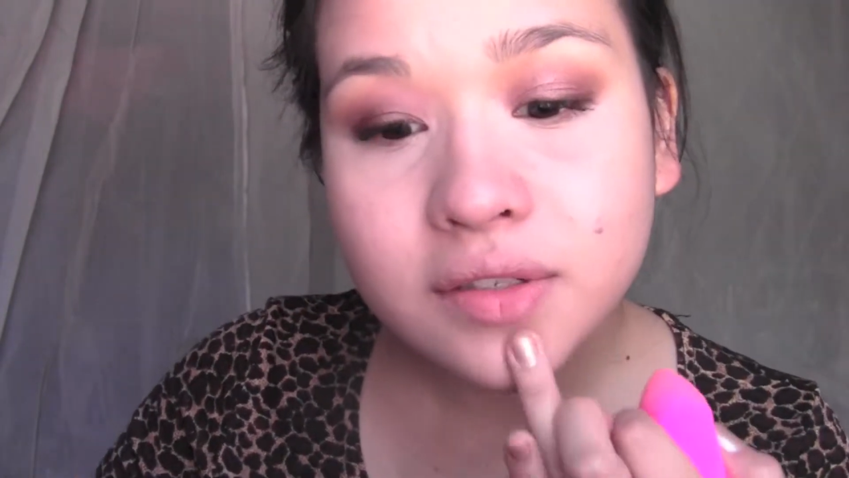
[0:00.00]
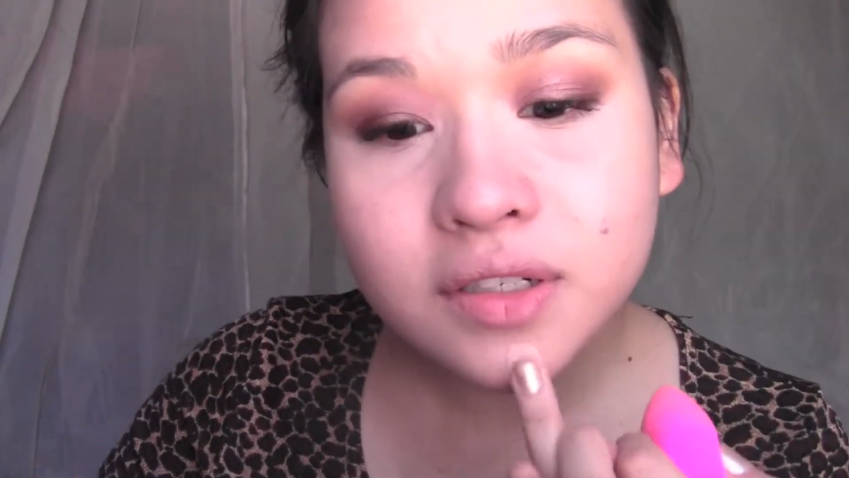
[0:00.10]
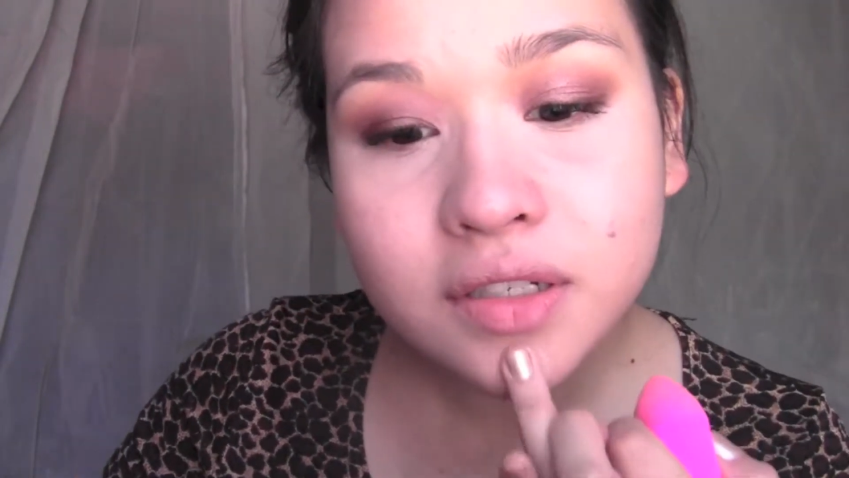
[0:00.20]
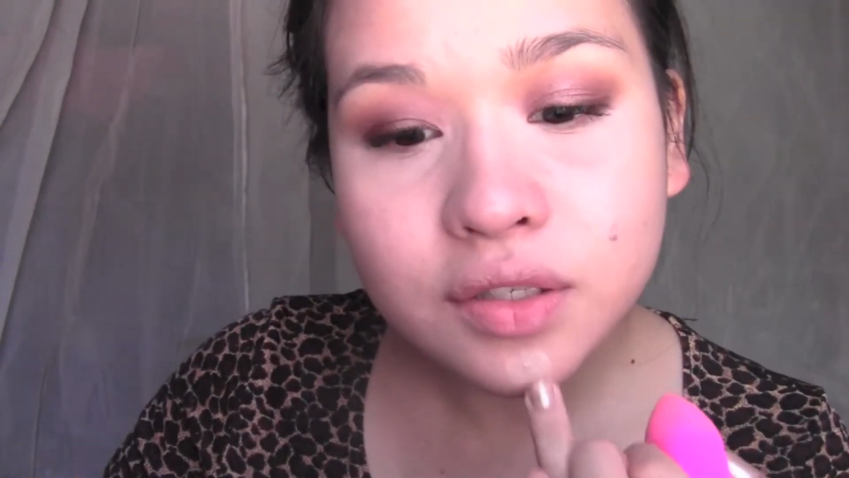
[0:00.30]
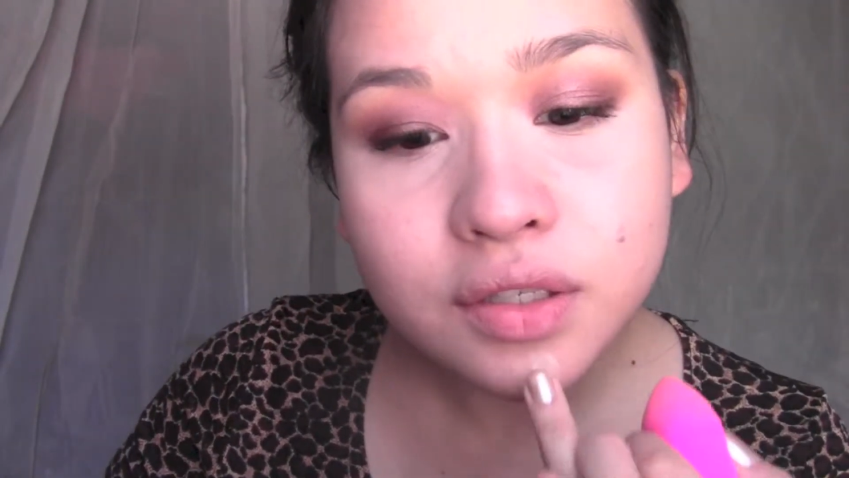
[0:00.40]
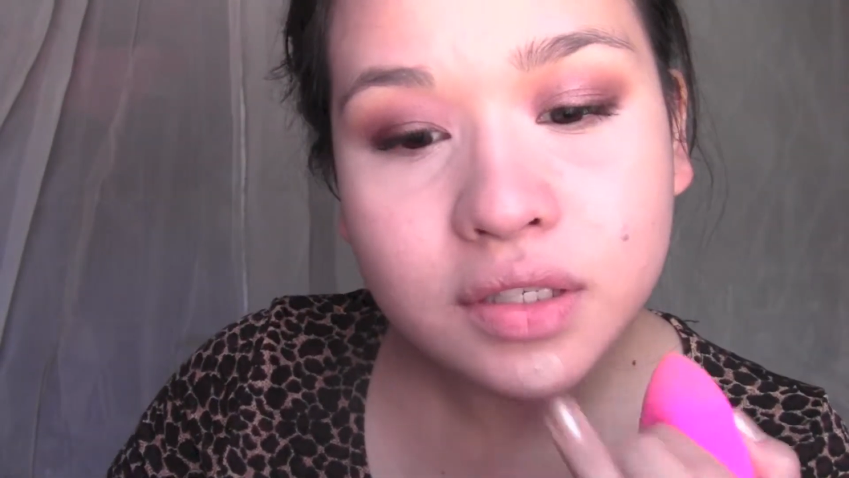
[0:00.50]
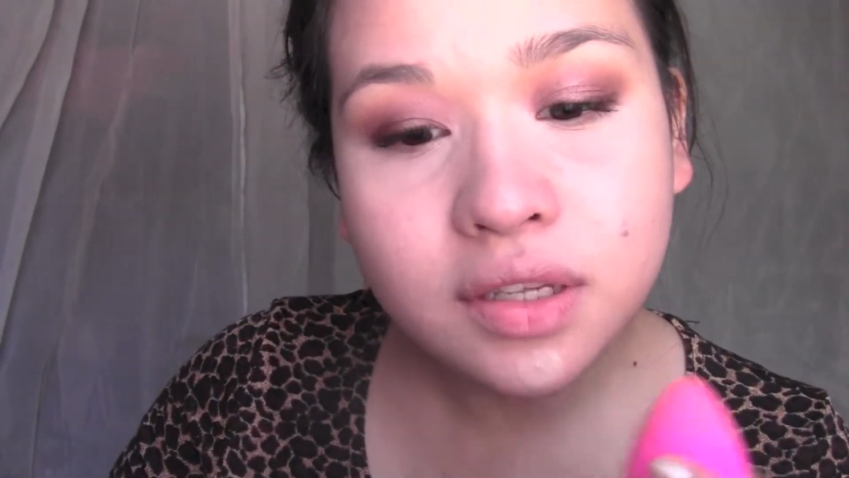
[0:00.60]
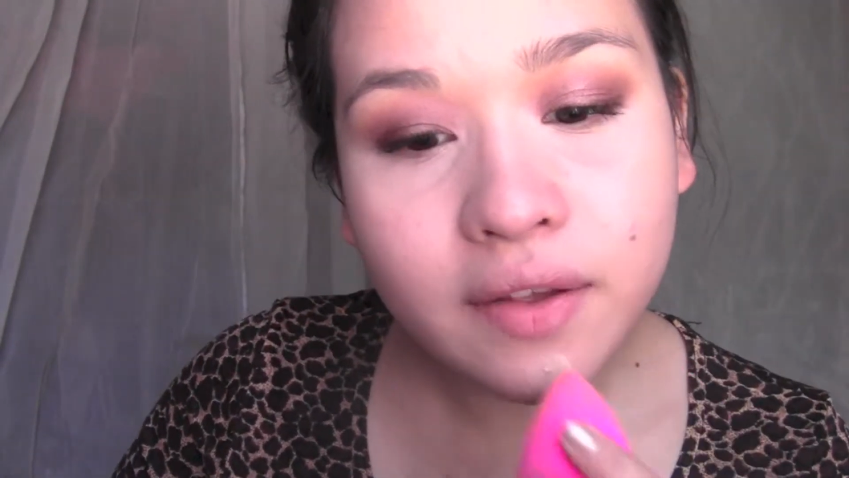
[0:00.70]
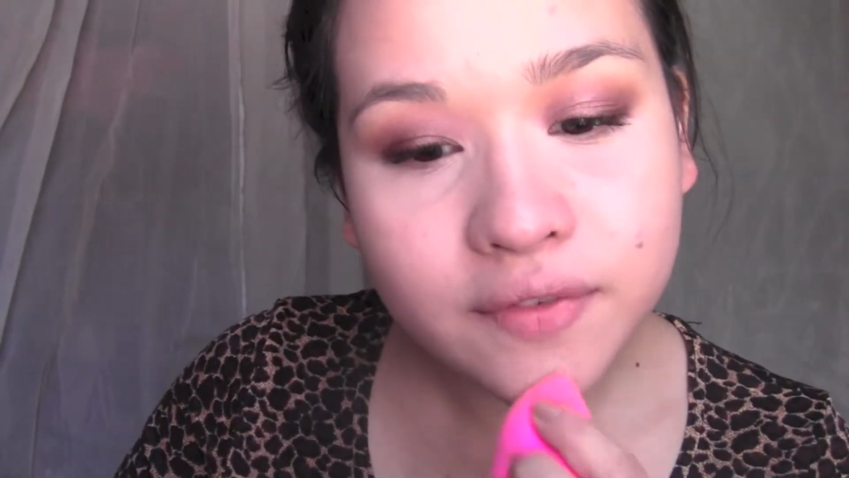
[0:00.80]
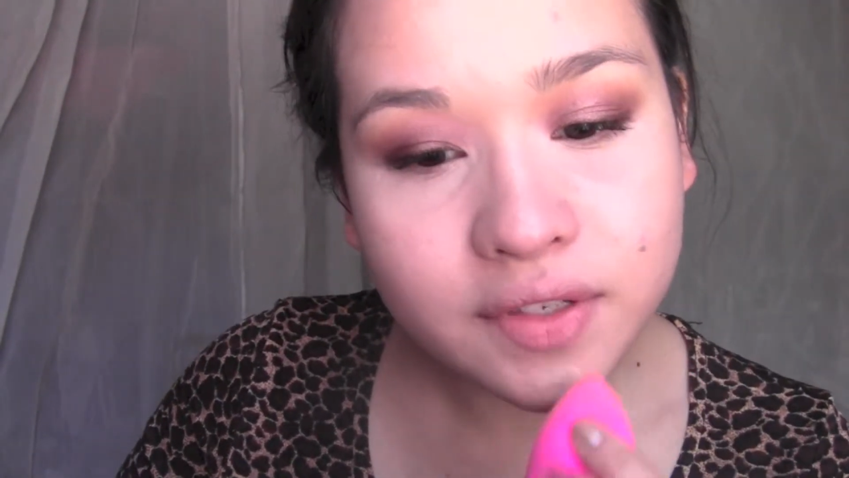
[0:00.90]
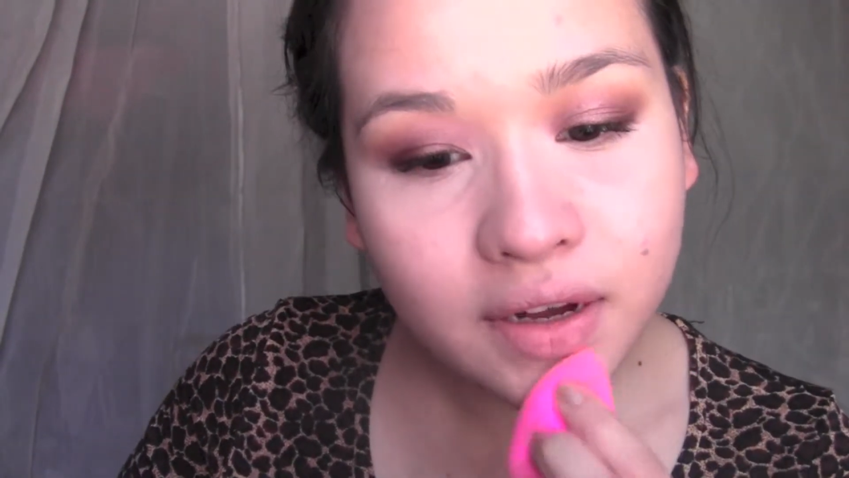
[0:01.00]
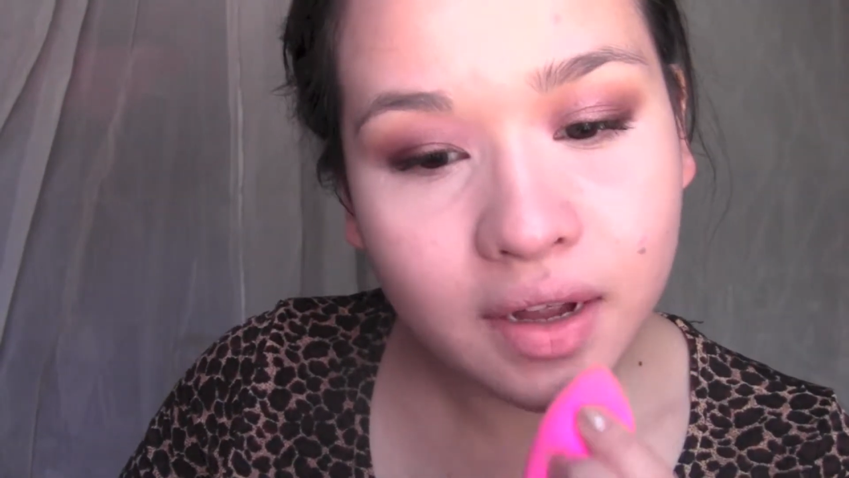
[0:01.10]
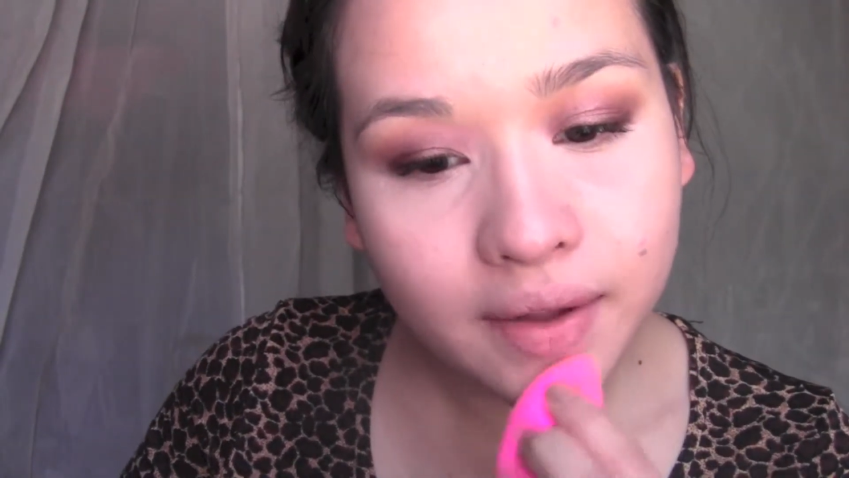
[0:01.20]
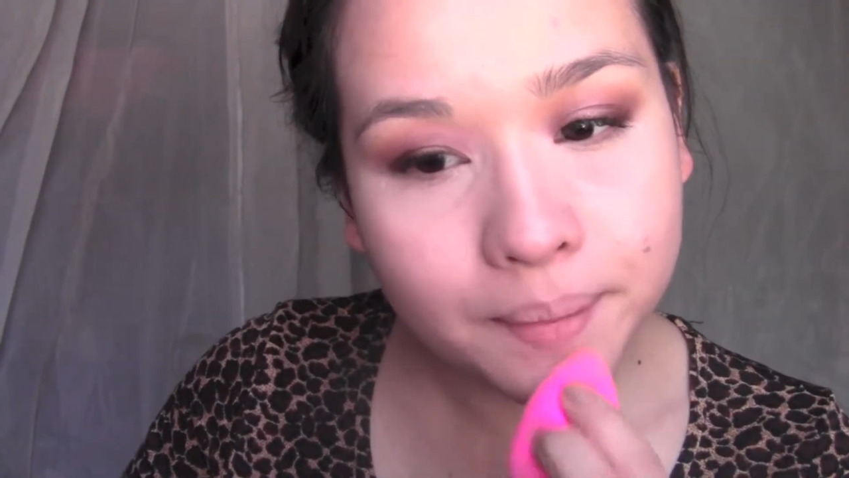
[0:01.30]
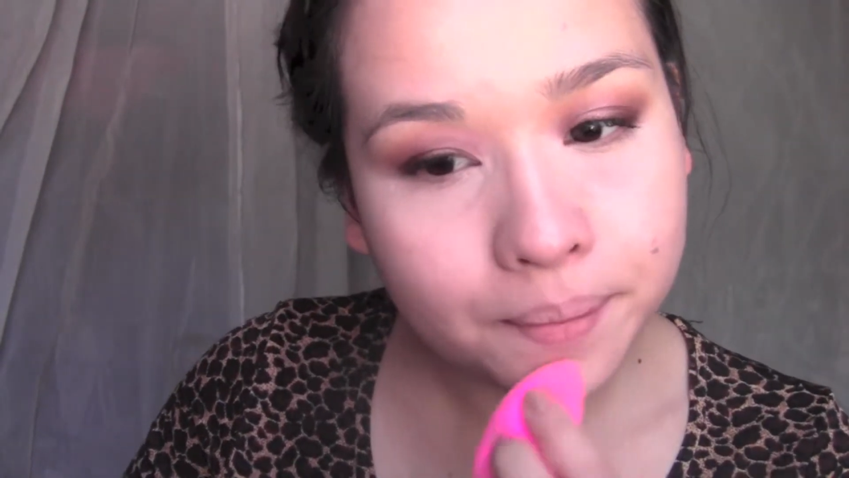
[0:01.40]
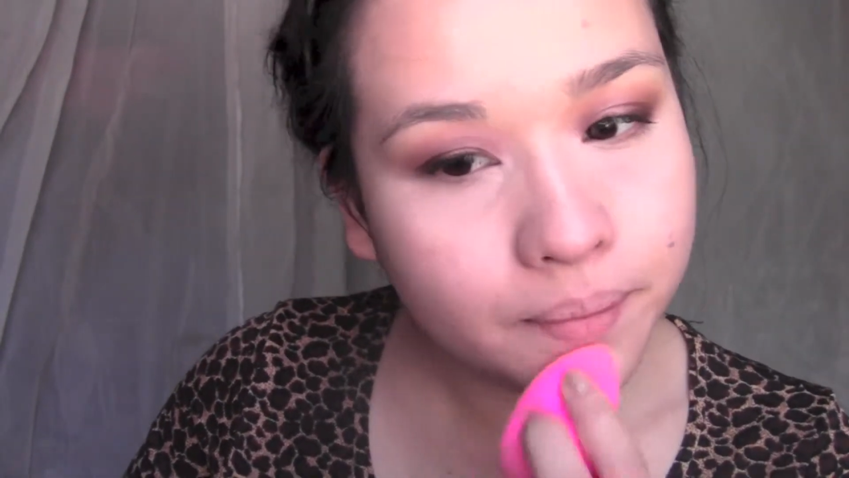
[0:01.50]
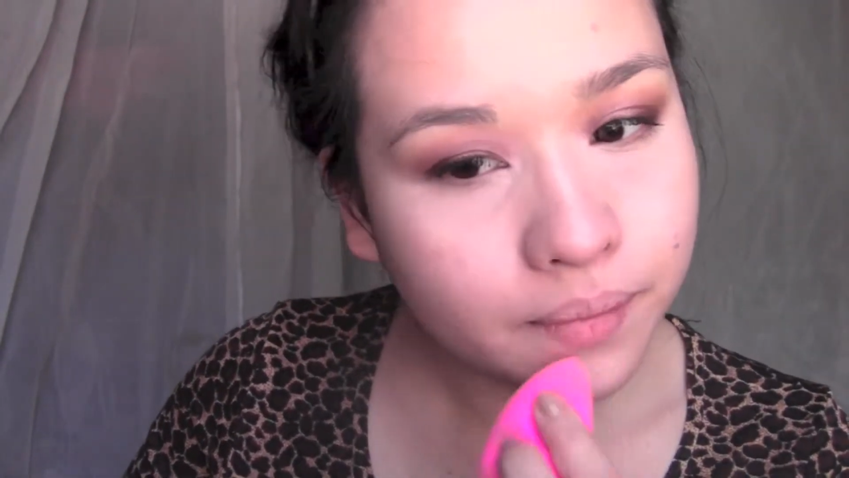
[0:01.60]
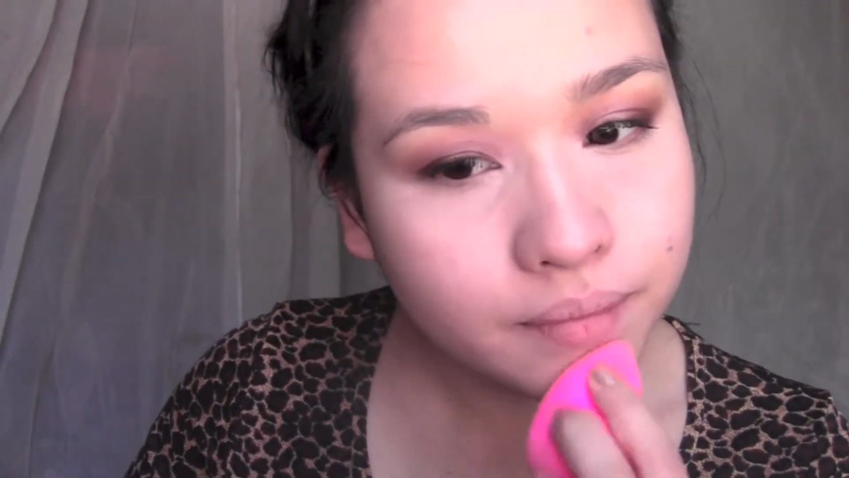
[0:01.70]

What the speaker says: just to save time